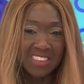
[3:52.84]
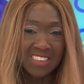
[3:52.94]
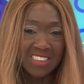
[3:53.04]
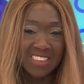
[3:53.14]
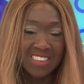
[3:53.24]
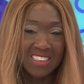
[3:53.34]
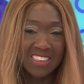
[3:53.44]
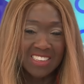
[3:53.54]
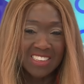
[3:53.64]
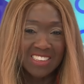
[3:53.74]

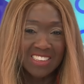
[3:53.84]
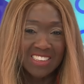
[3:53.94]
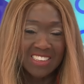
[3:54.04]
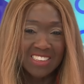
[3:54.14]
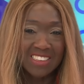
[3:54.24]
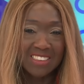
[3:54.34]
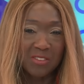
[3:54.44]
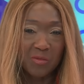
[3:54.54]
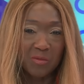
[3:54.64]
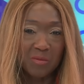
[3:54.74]

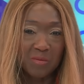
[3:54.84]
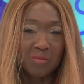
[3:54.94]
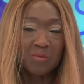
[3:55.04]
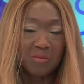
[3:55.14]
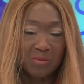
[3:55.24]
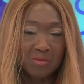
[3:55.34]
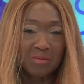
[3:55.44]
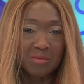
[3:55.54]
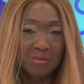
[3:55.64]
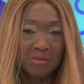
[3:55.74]

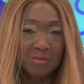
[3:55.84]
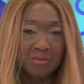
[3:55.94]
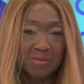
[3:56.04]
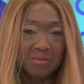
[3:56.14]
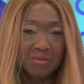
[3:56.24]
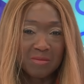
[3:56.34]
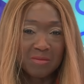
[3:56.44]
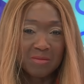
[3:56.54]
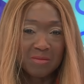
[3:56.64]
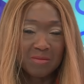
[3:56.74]
[no speech]